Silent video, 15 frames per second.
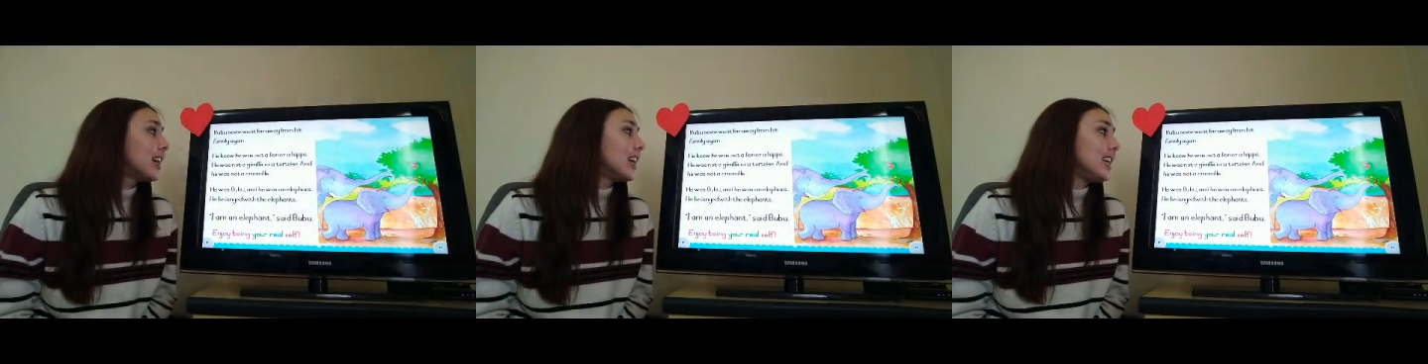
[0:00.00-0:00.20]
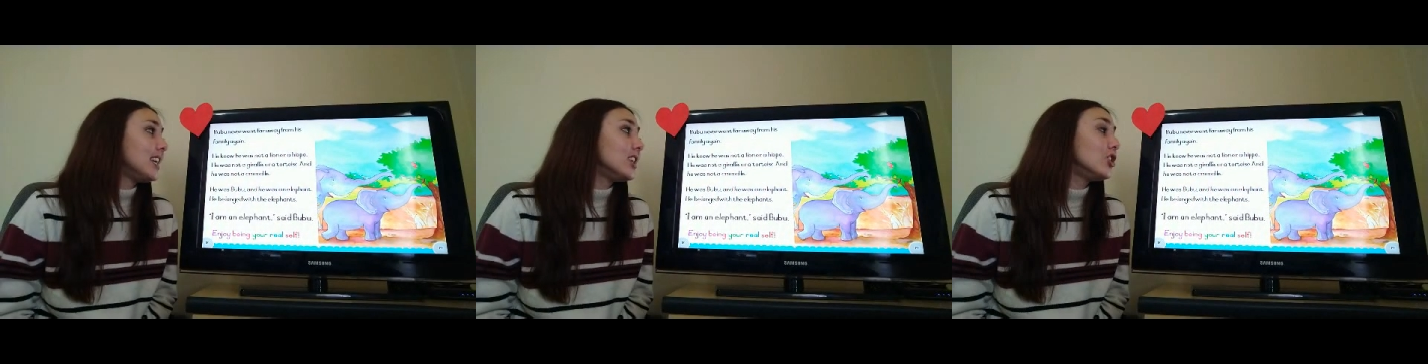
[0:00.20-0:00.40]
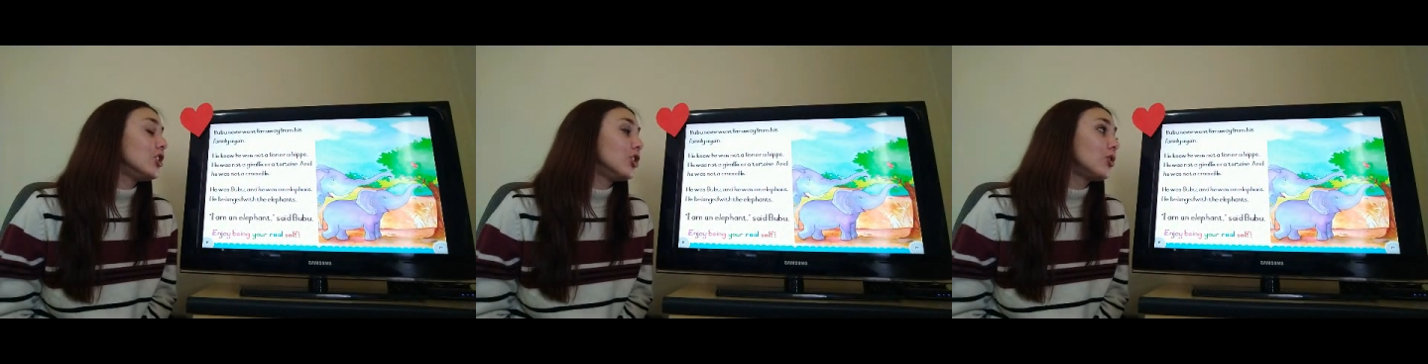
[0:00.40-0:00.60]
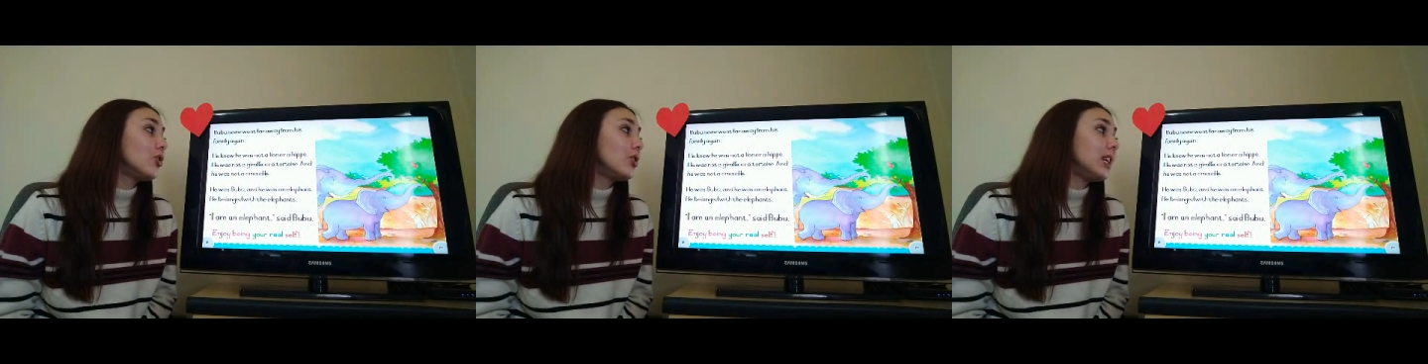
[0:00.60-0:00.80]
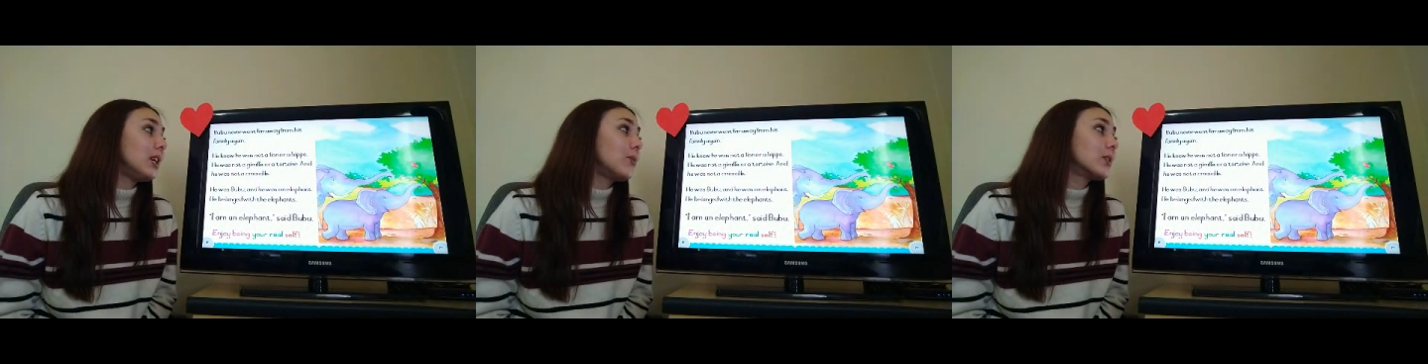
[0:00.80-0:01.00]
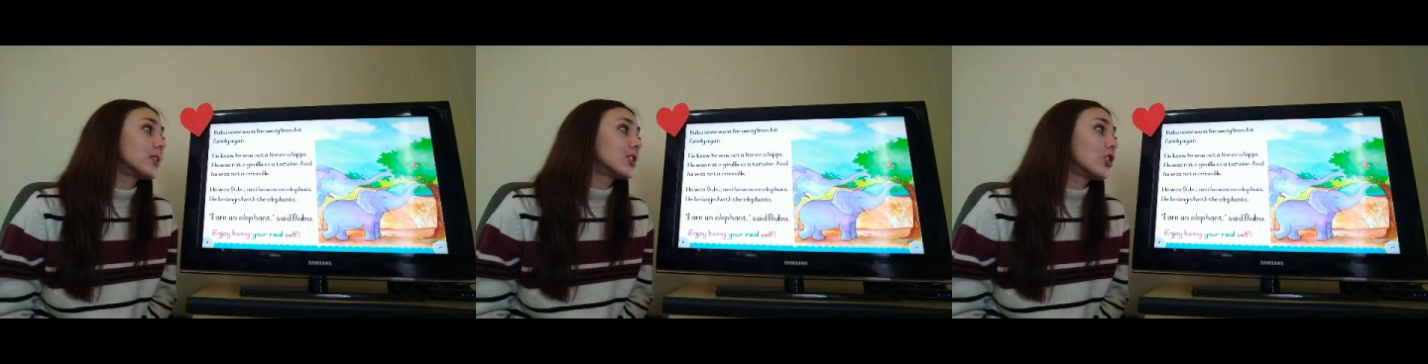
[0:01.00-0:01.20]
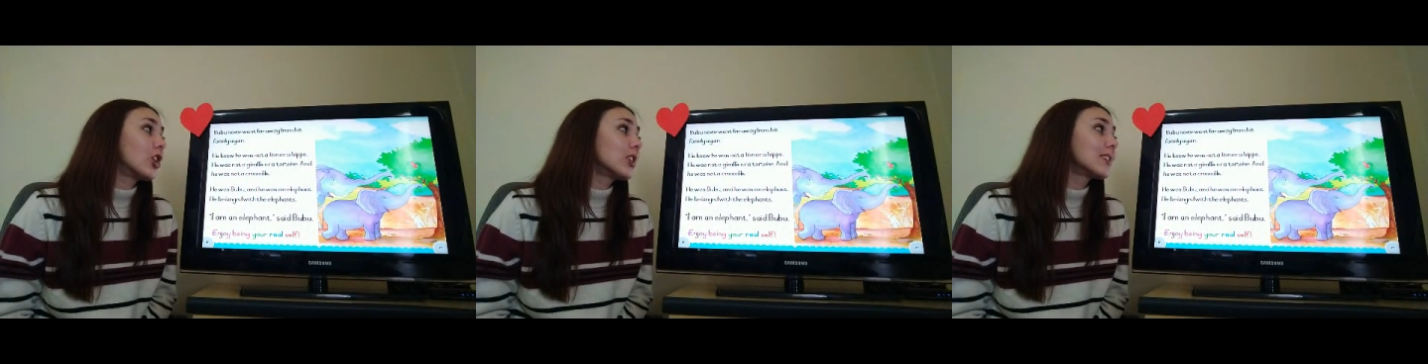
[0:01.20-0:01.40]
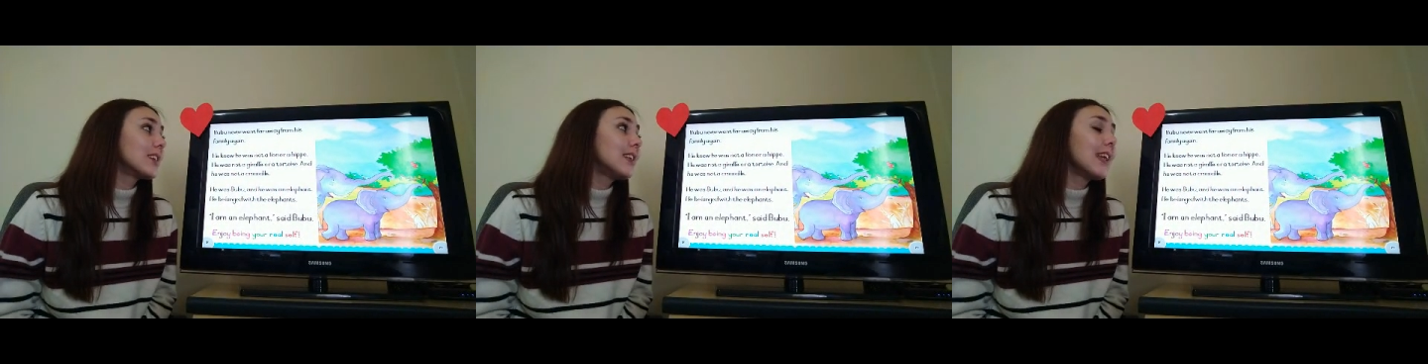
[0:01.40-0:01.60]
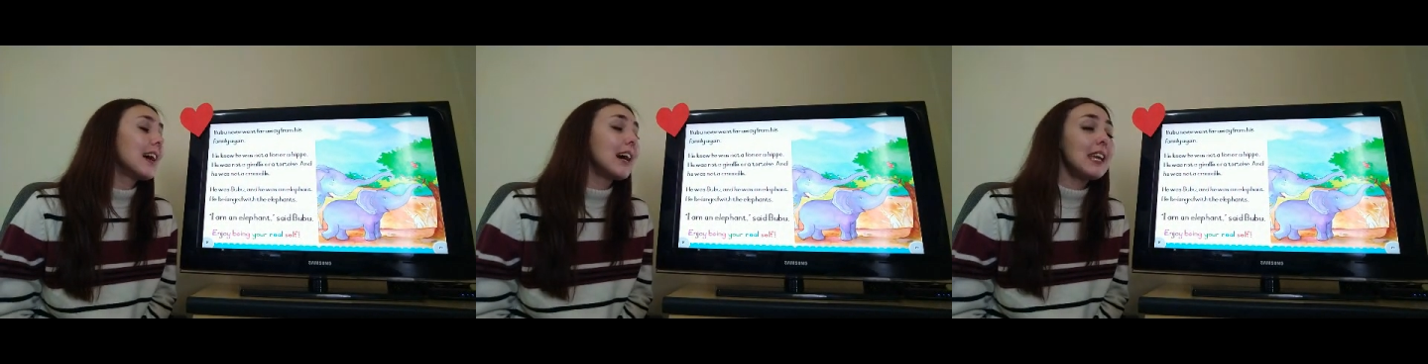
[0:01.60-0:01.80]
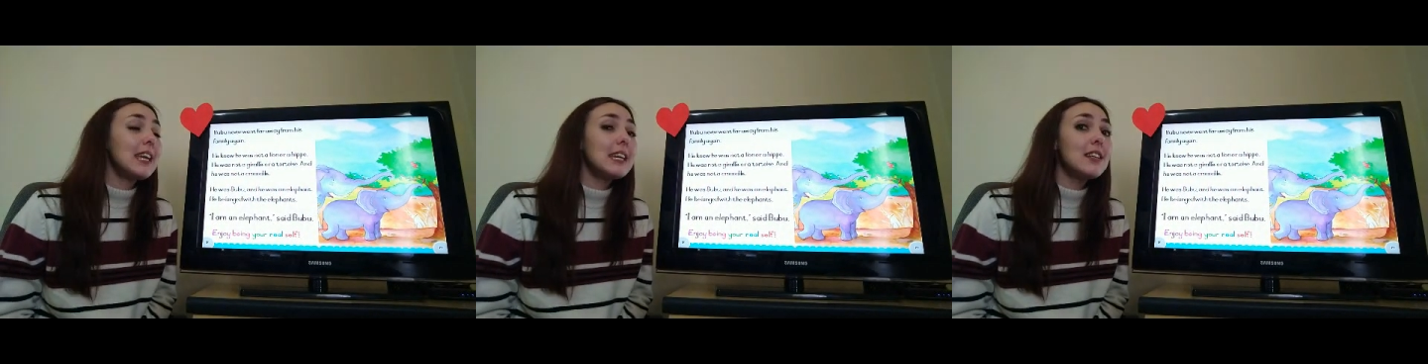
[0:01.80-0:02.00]
He knew he was not a
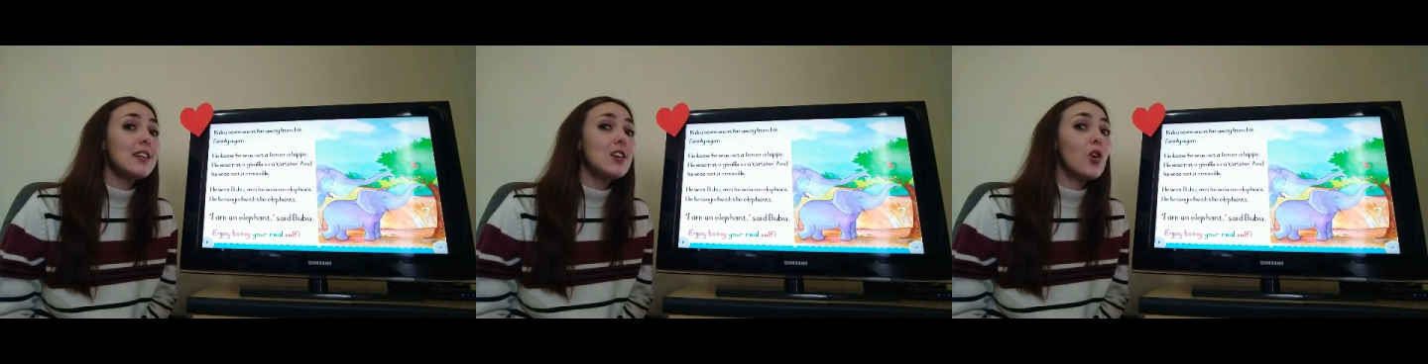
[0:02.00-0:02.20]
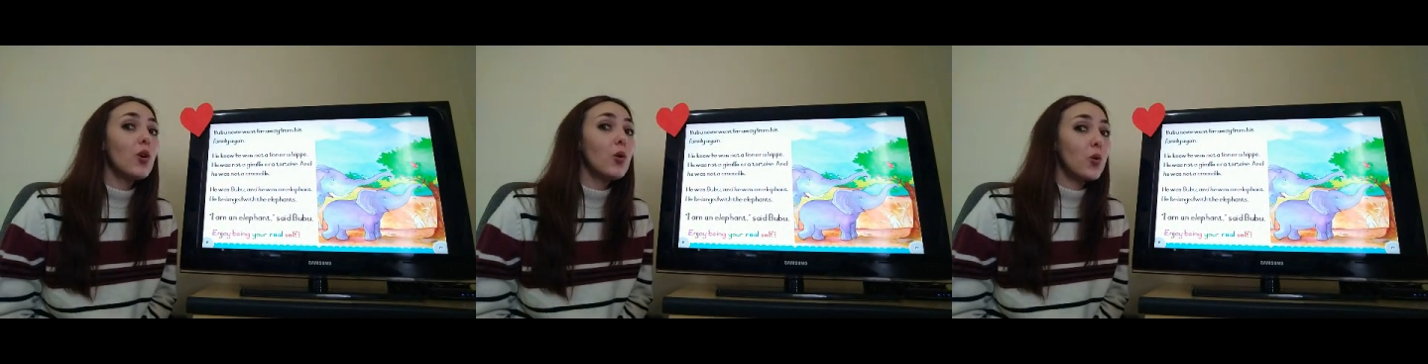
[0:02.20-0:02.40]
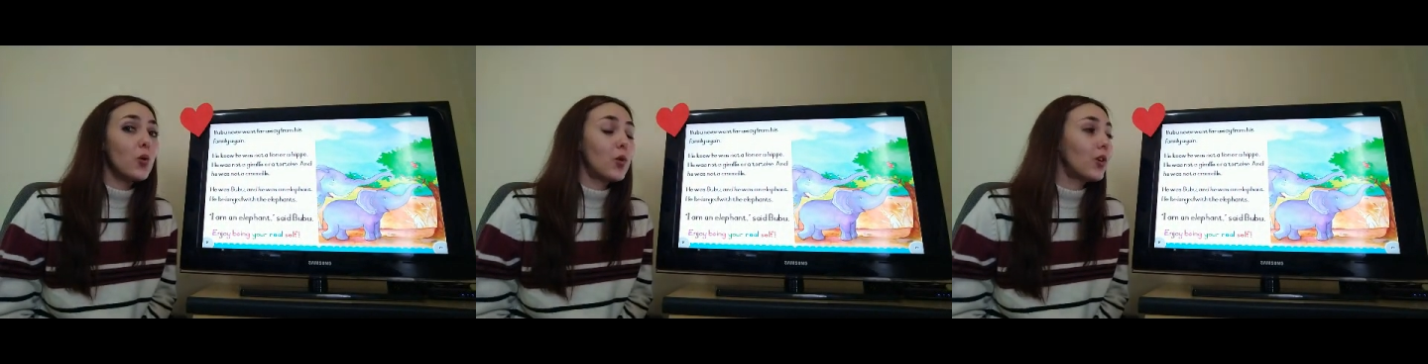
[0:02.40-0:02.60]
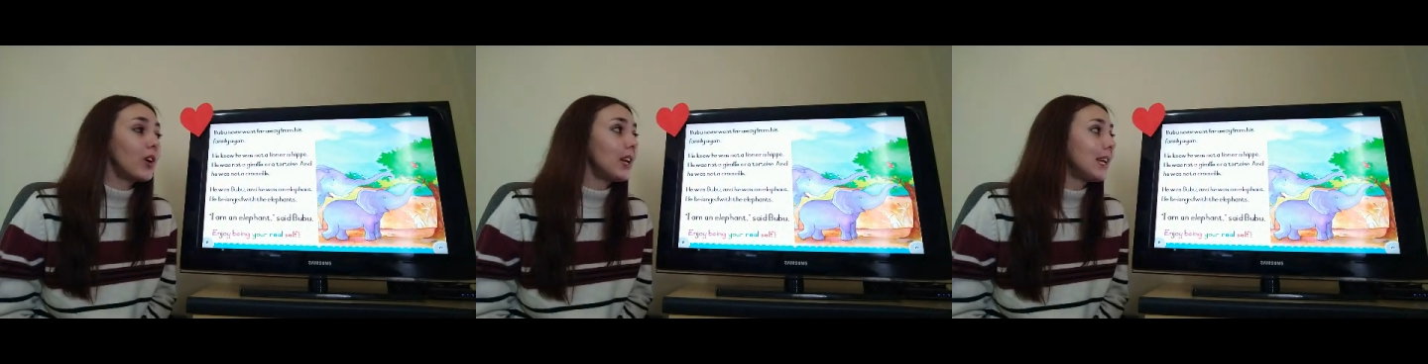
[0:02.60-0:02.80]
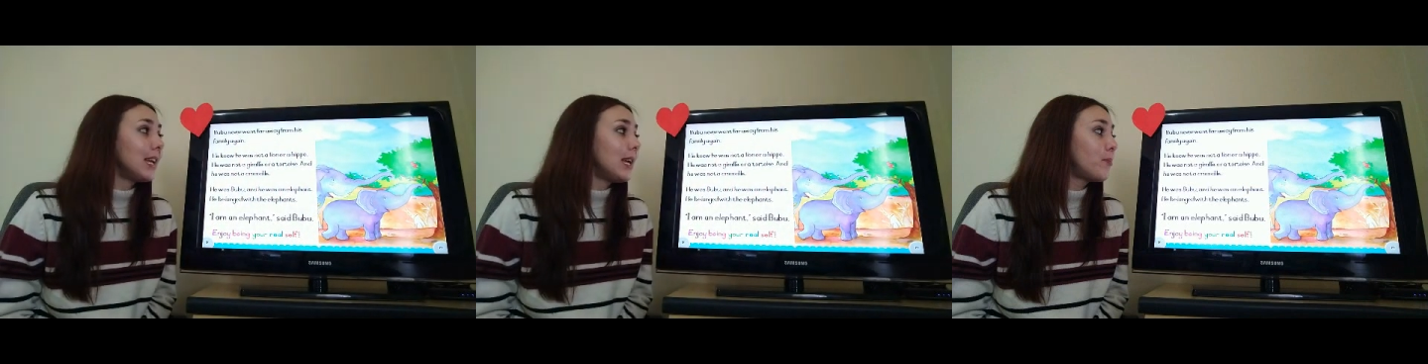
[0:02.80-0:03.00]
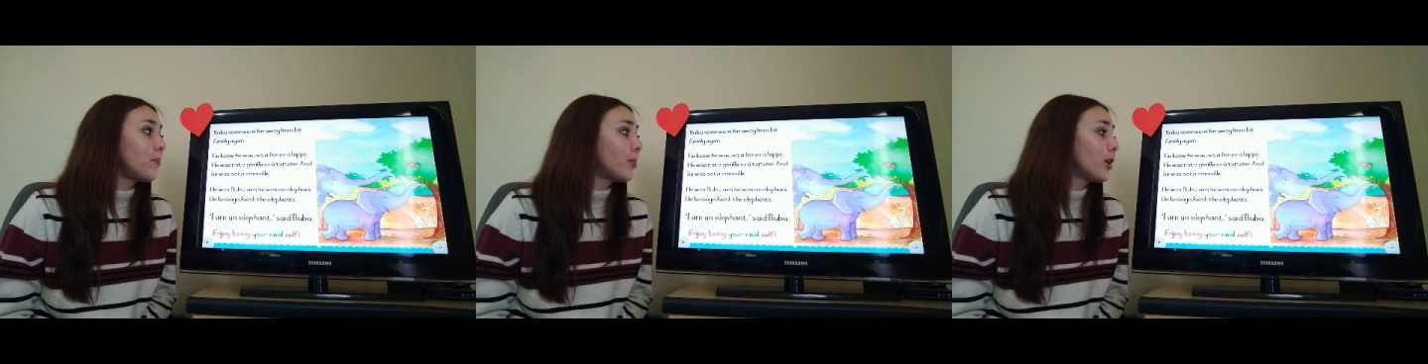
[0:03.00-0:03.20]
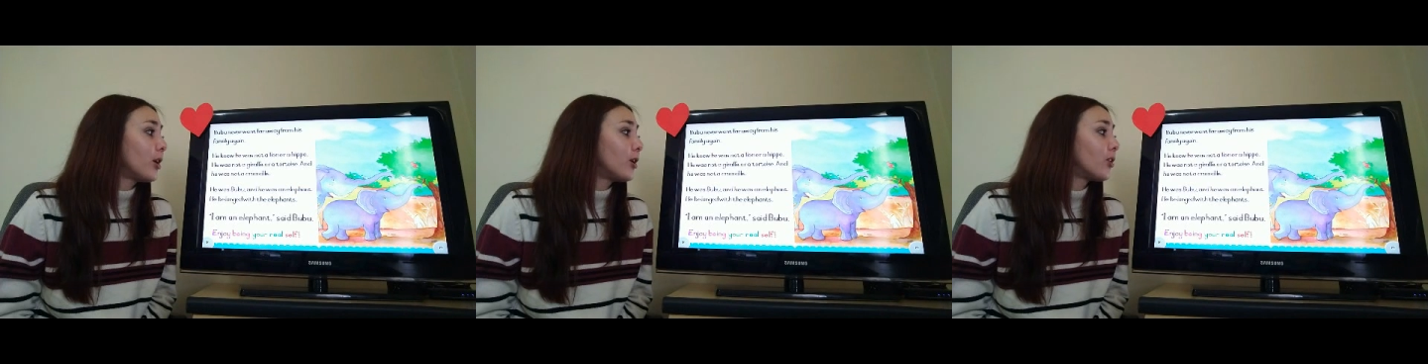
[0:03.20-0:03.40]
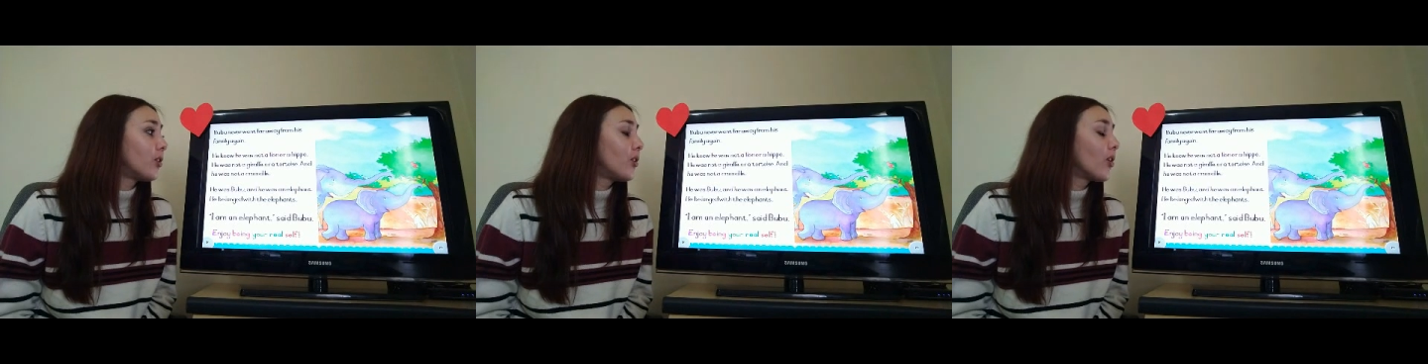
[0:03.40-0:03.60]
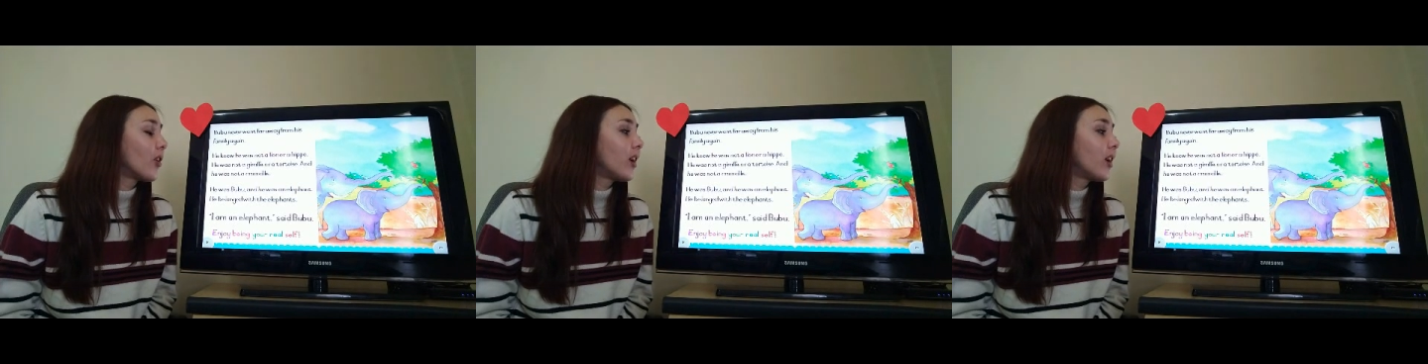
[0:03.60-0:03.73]
lion or a hippo.